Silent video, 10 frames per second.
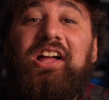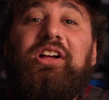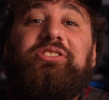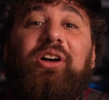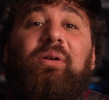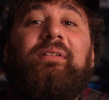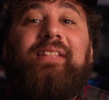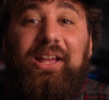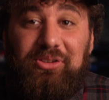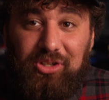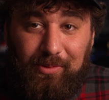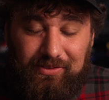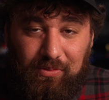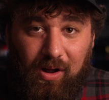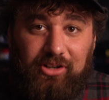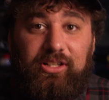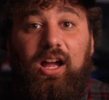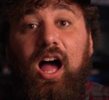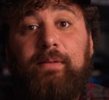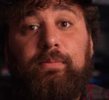So thank you so much for watching.
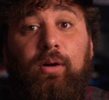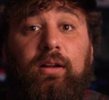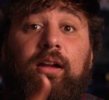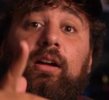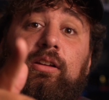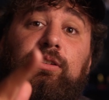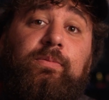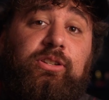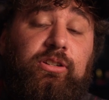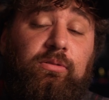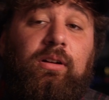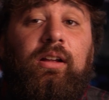I've been Mark. You've been you.